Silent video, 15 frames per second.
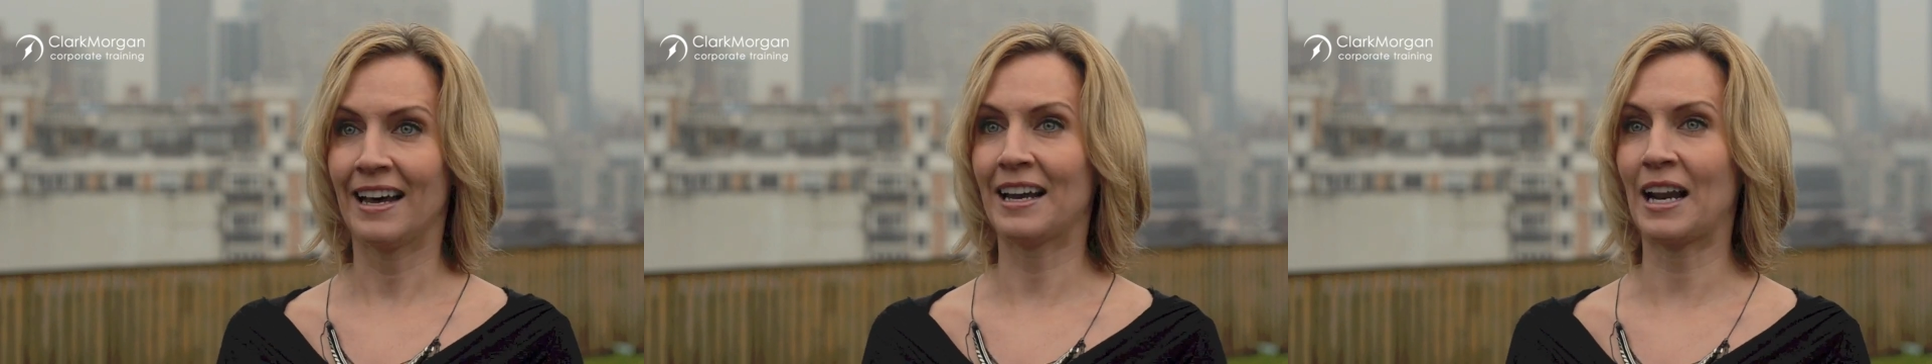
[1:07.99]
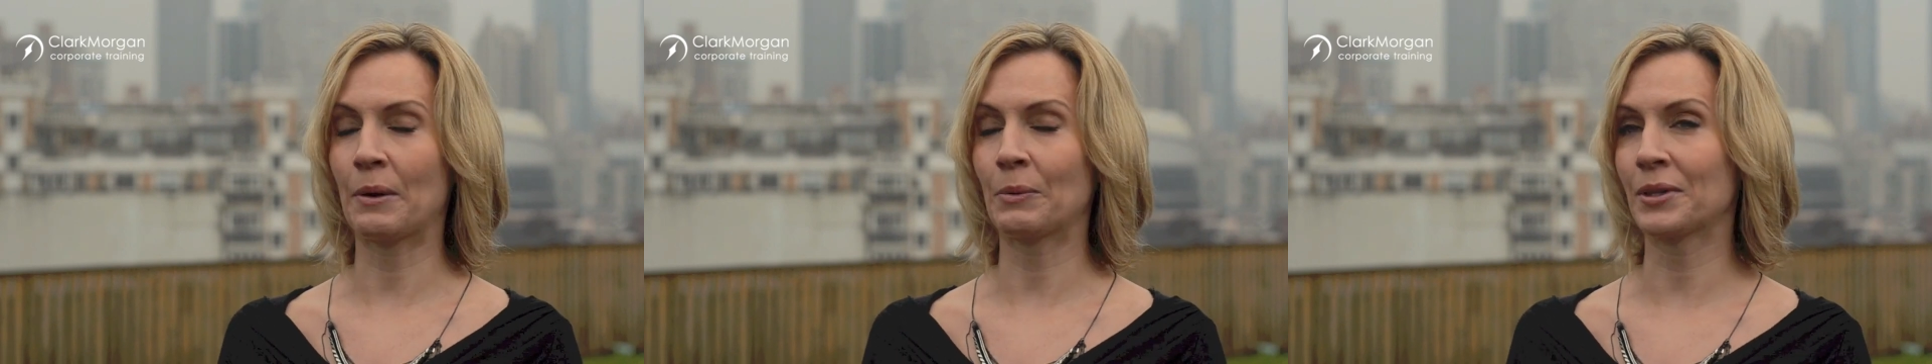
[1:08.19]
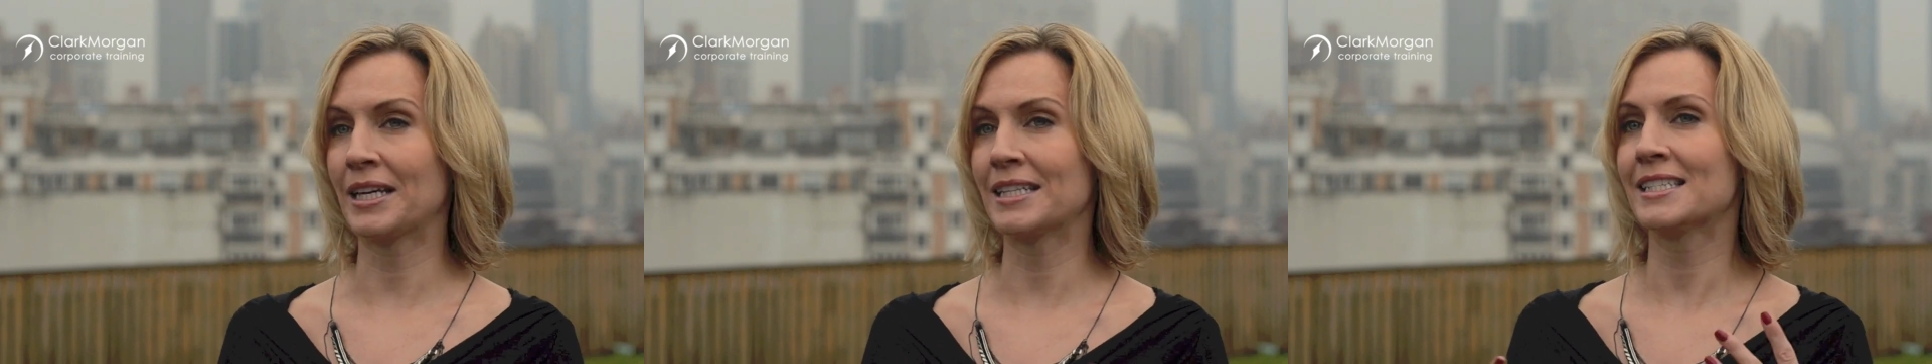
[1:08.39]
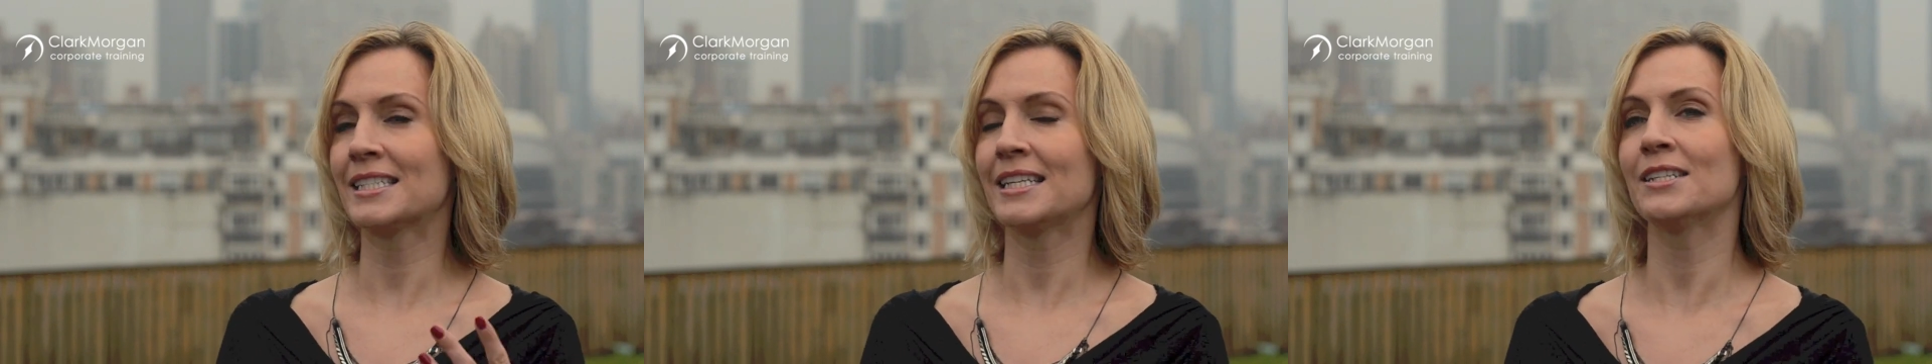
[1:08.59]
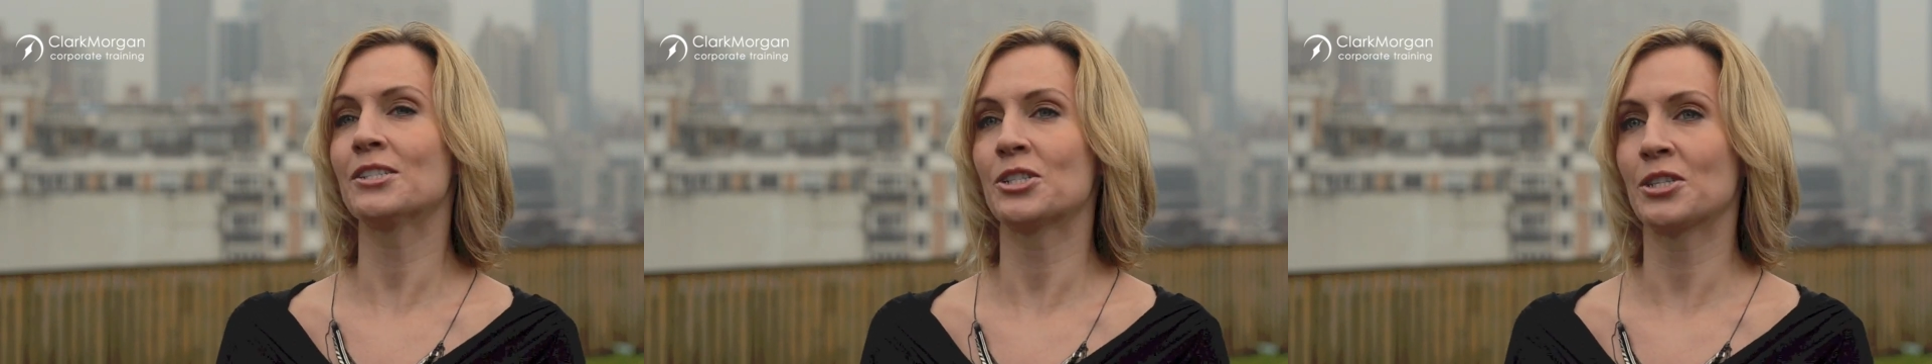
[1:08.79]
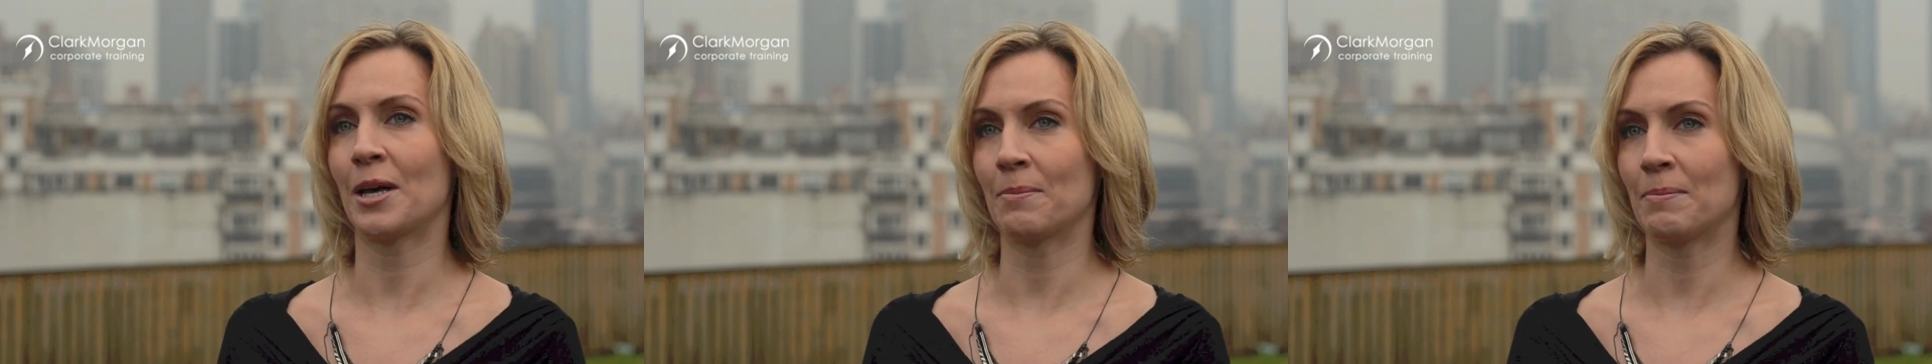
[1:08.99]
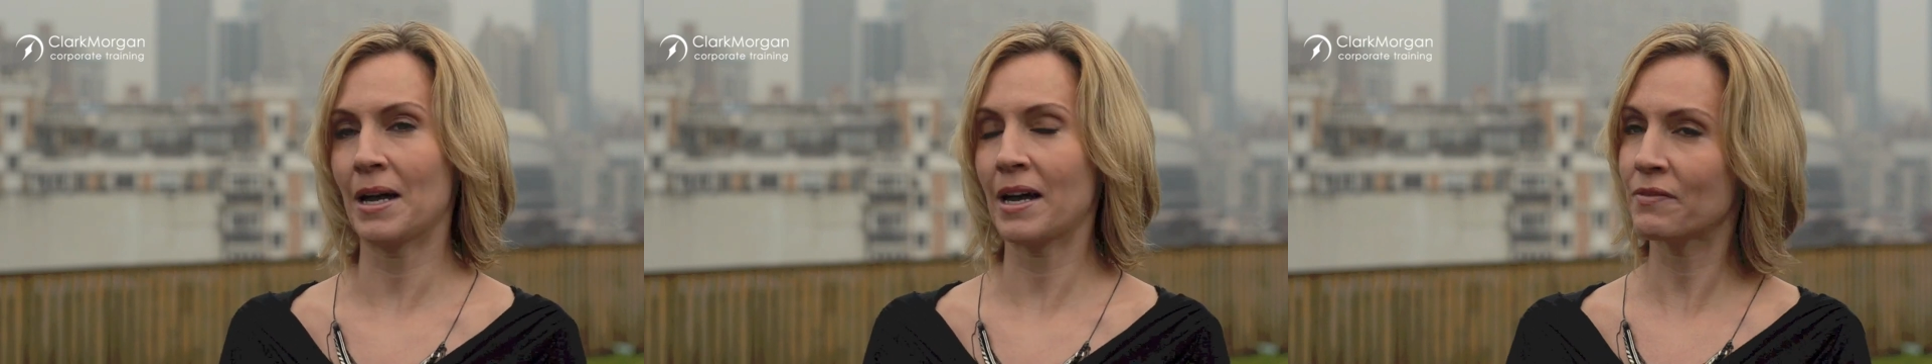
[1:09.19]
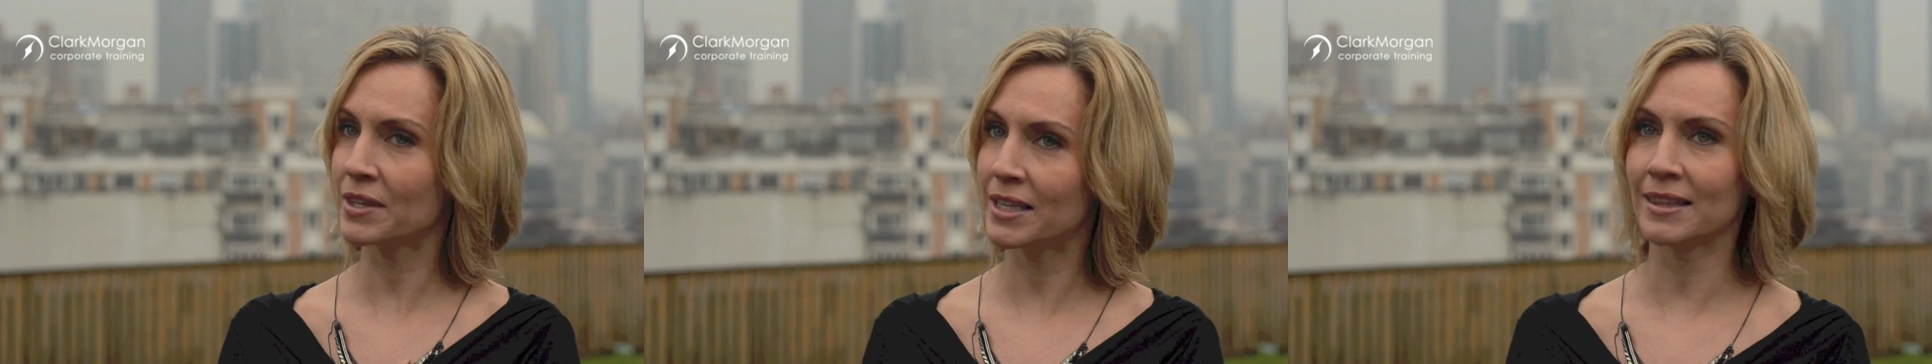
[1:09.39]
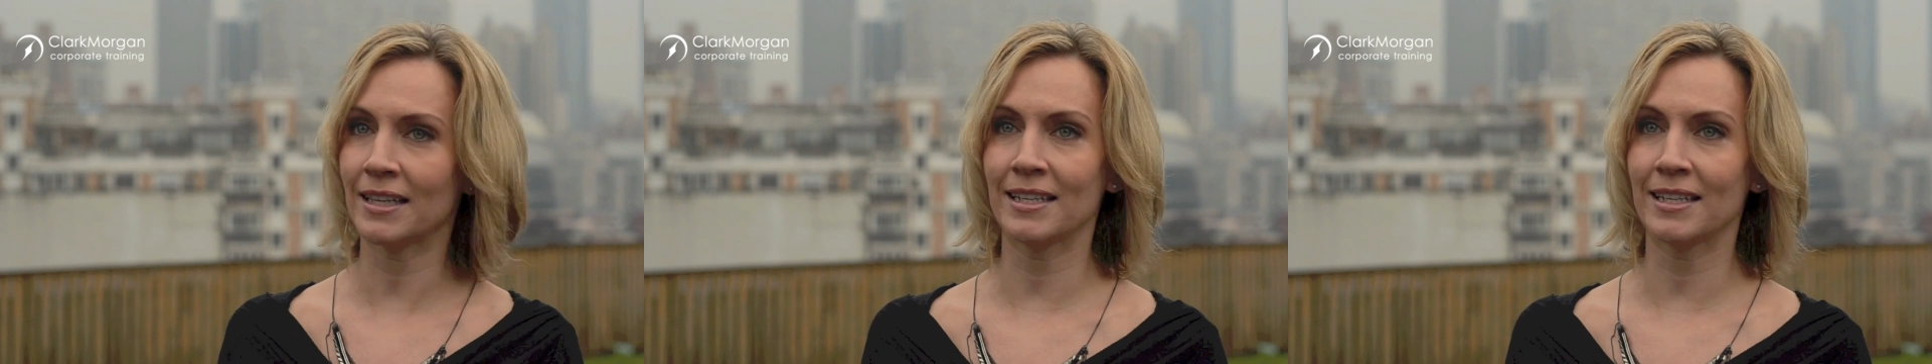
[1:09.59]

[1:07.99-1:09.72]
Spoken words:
and I will then teach them everything